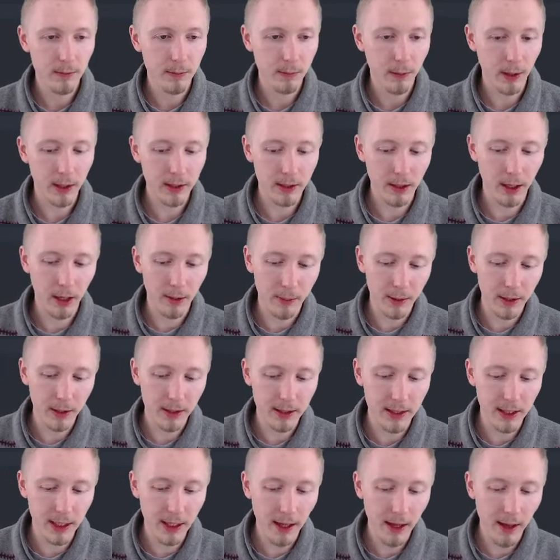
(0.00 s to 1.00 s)
by typing
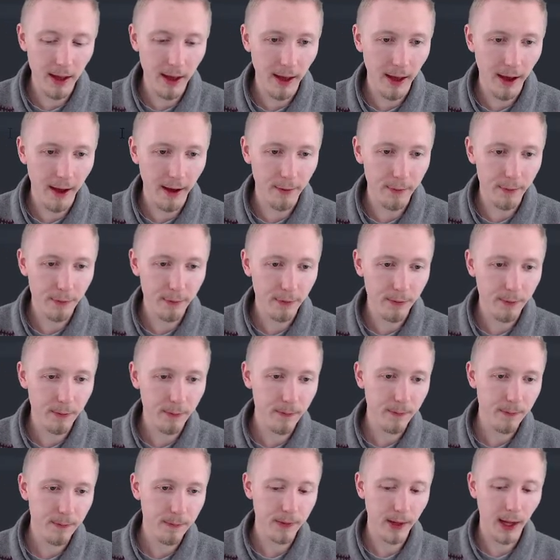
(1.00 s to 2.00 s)
def
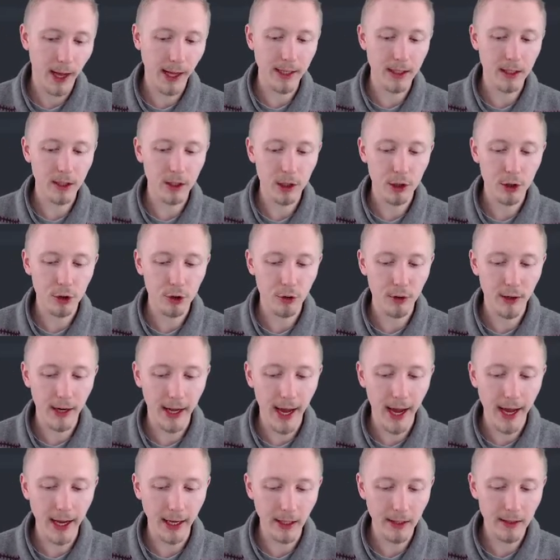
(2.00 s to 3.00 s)
and
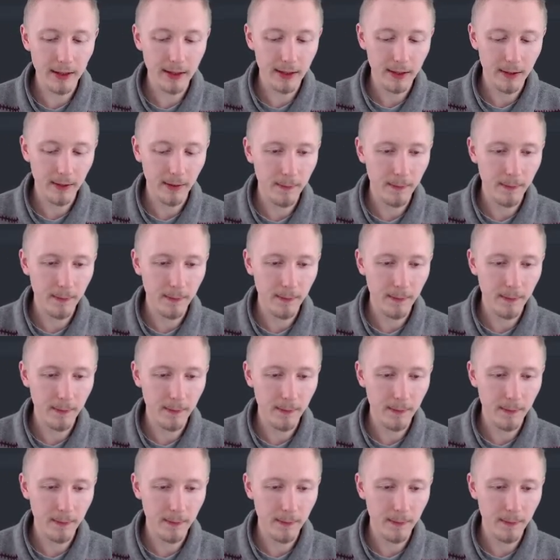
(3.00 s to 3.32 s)
create.